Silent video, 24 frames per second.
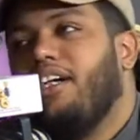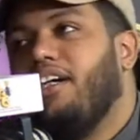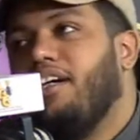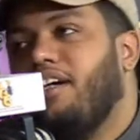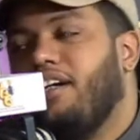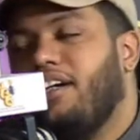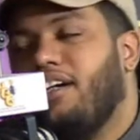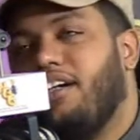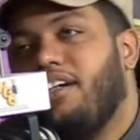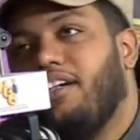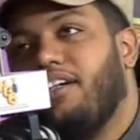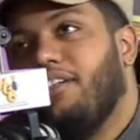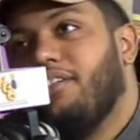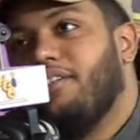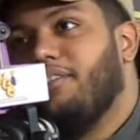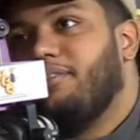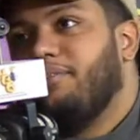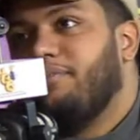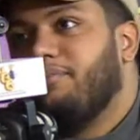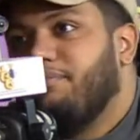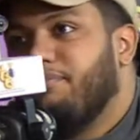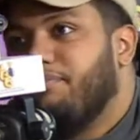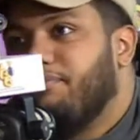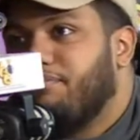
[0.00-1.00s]

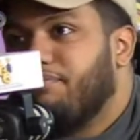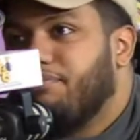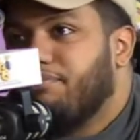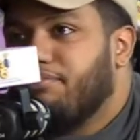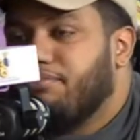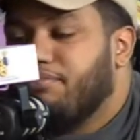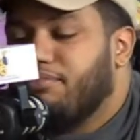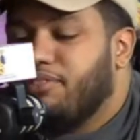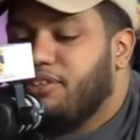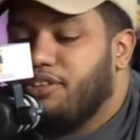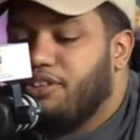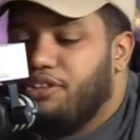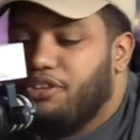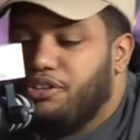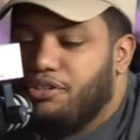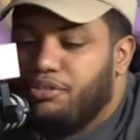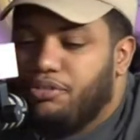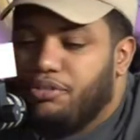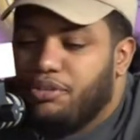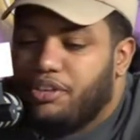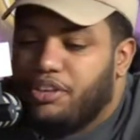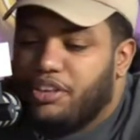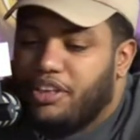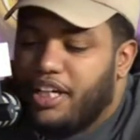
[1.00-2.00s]

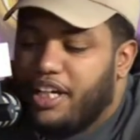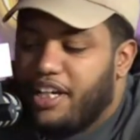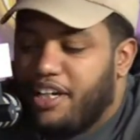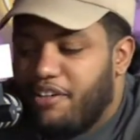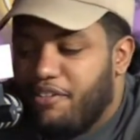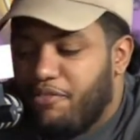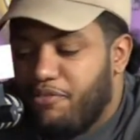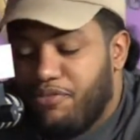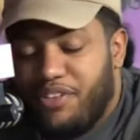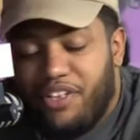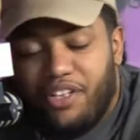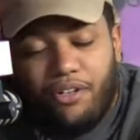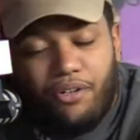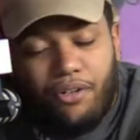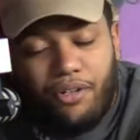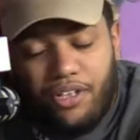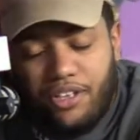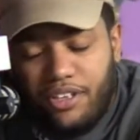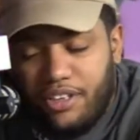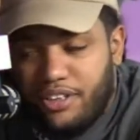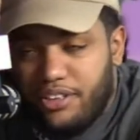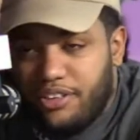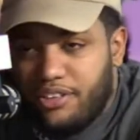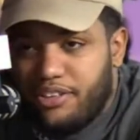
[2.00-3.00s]
You get free
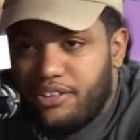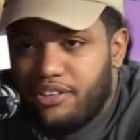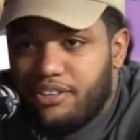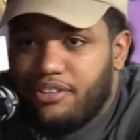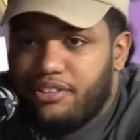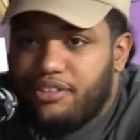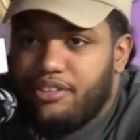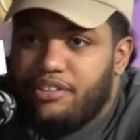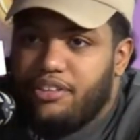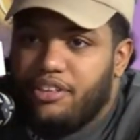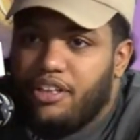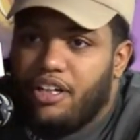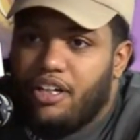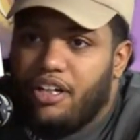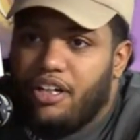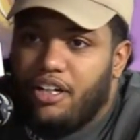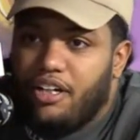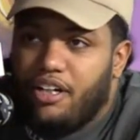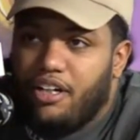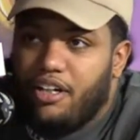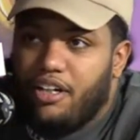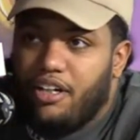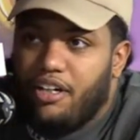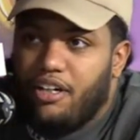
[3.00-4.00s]
oils,
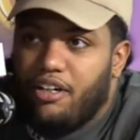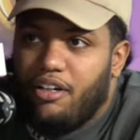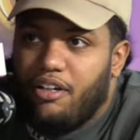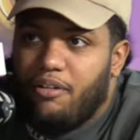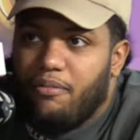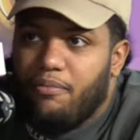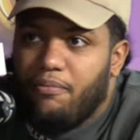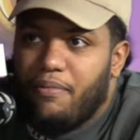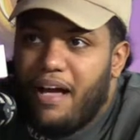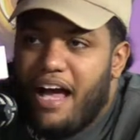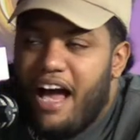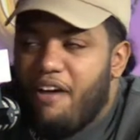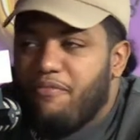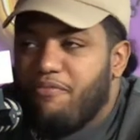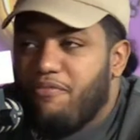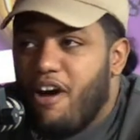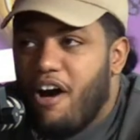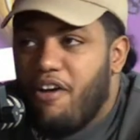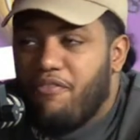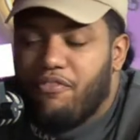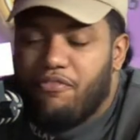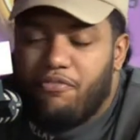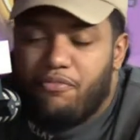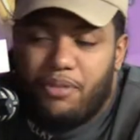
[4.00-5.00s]
half
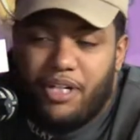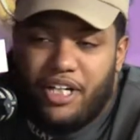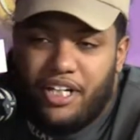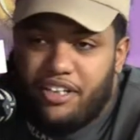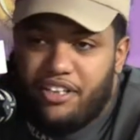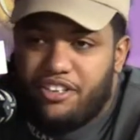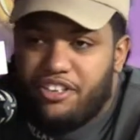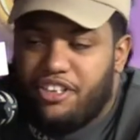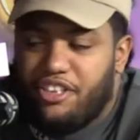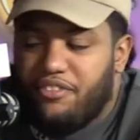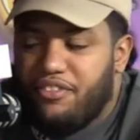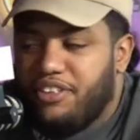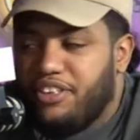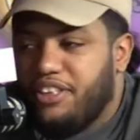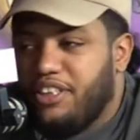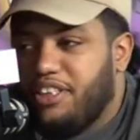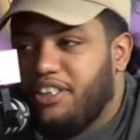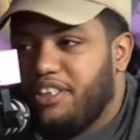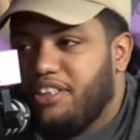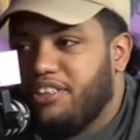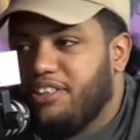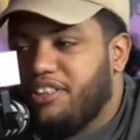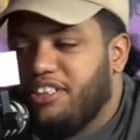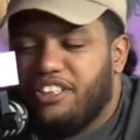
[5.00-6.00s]
off of braiding
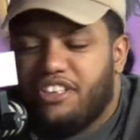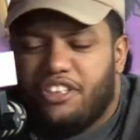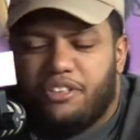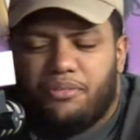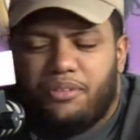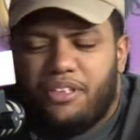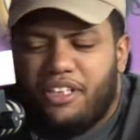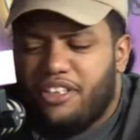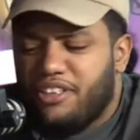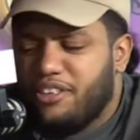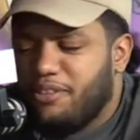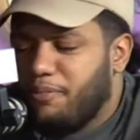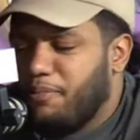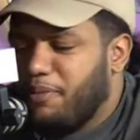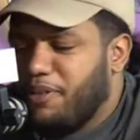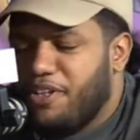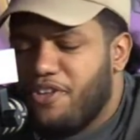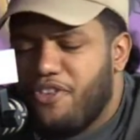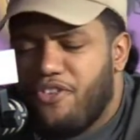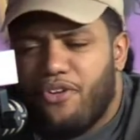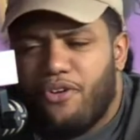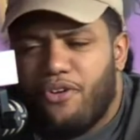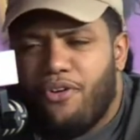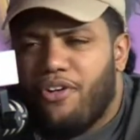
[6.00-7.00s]
services. There's a
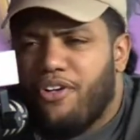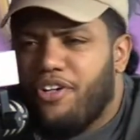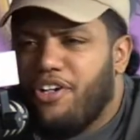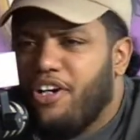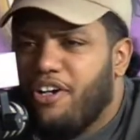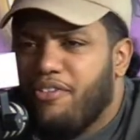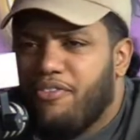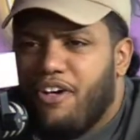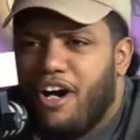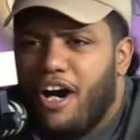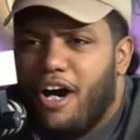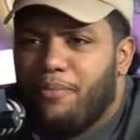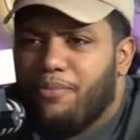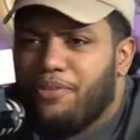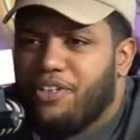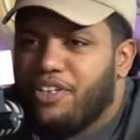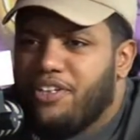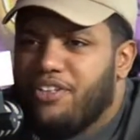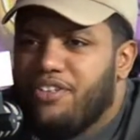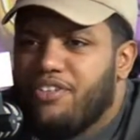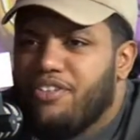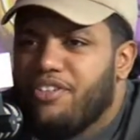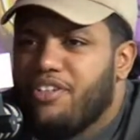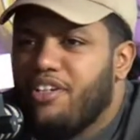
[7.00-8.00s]
plethora of
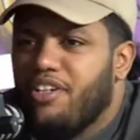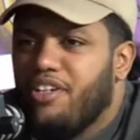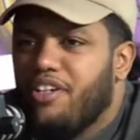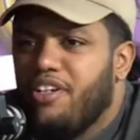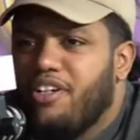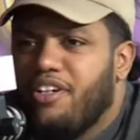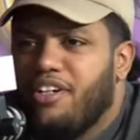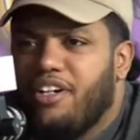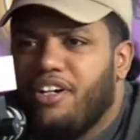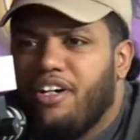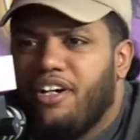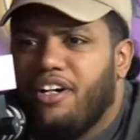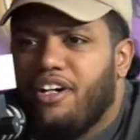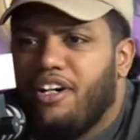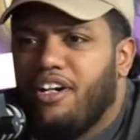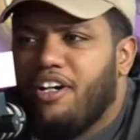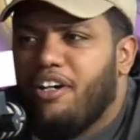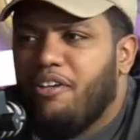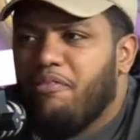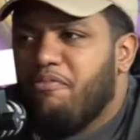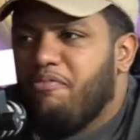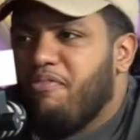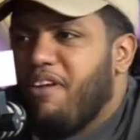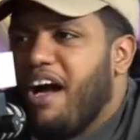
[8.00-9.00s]
options,
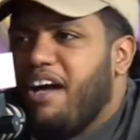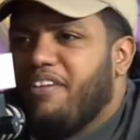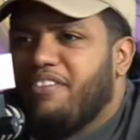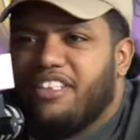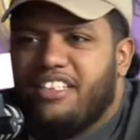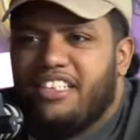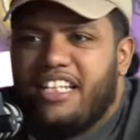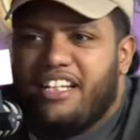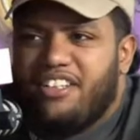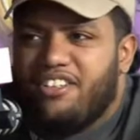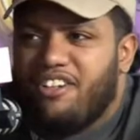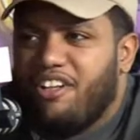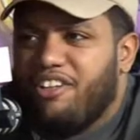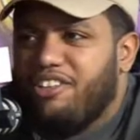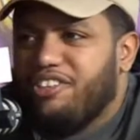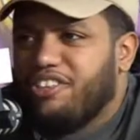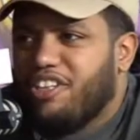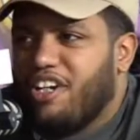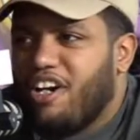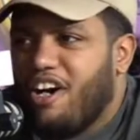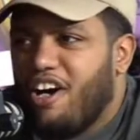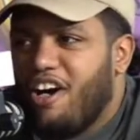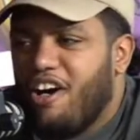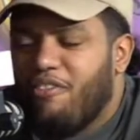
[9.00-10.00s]
$5 to $10
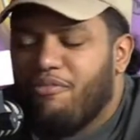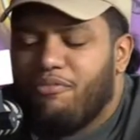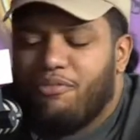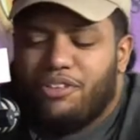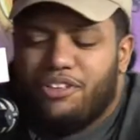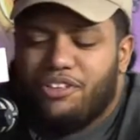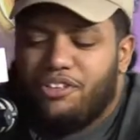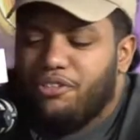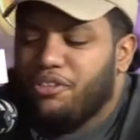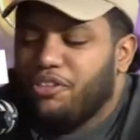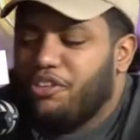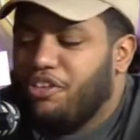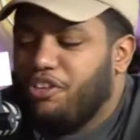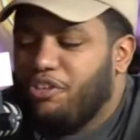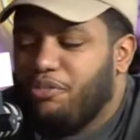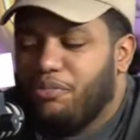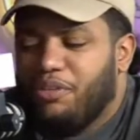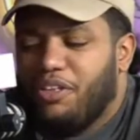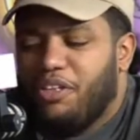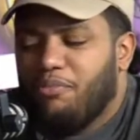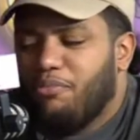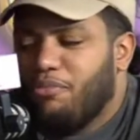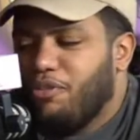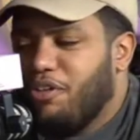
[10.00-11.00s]
off. Once you
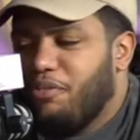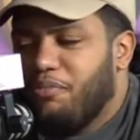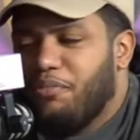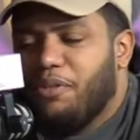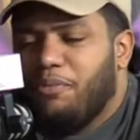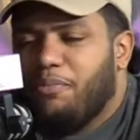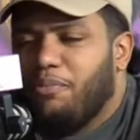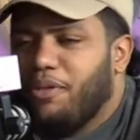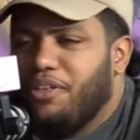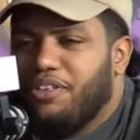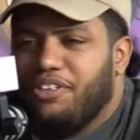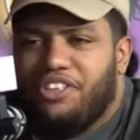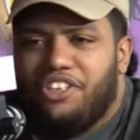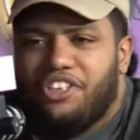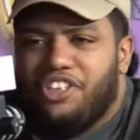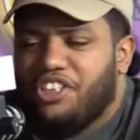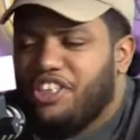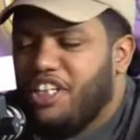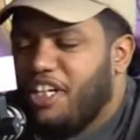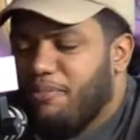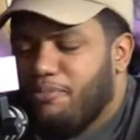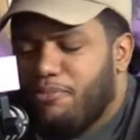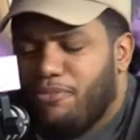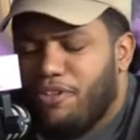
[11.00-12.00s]
accumulate more and more points, you
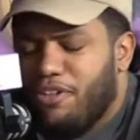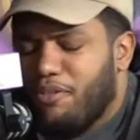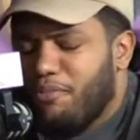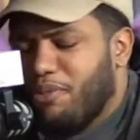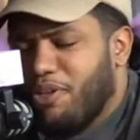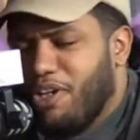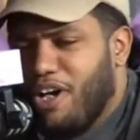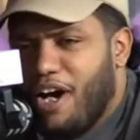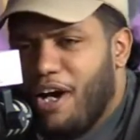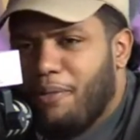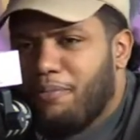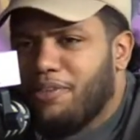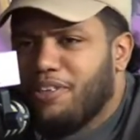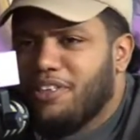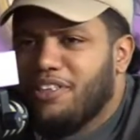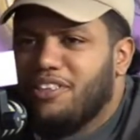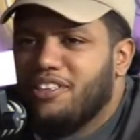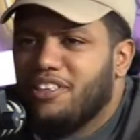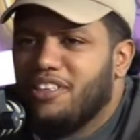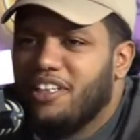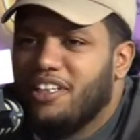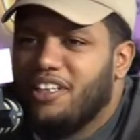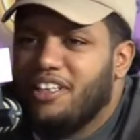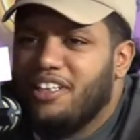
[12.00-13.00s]
just get more and more options.